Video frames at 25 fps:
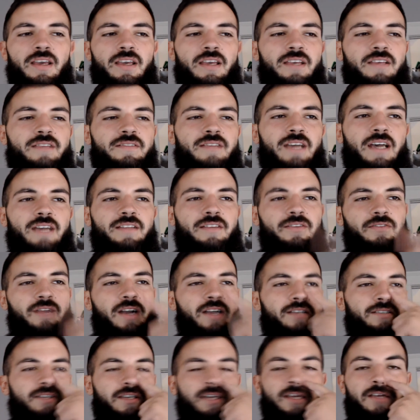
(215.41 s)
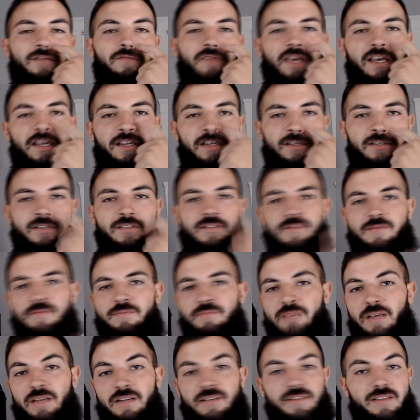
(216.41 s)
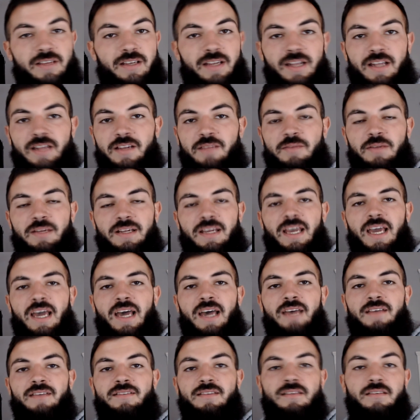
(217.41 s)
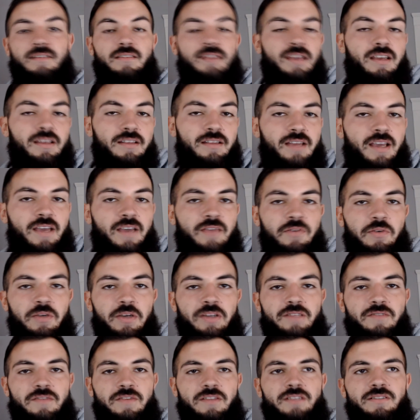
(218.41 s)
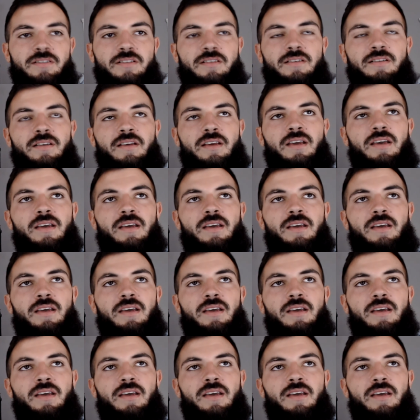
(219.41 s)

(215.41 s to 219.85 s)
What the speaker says: He's got the wrestling advantage better than anybody has in the heavyweight division.